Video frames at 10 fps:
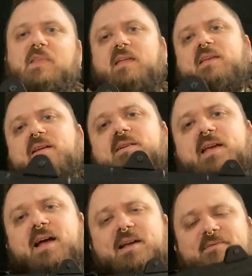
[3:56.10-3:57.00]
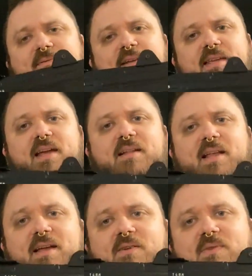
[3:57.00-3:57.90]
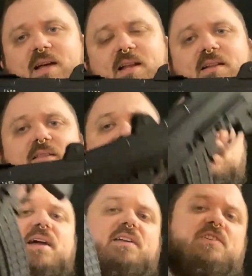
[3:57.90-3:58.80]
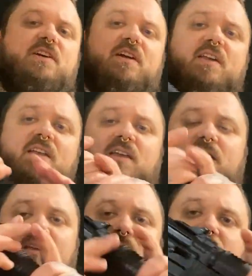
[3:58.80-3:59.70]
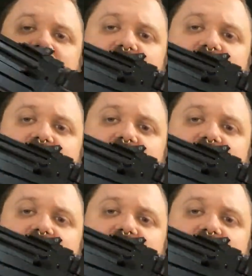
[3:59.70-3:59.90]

you got a lot going on in a little package here. You could really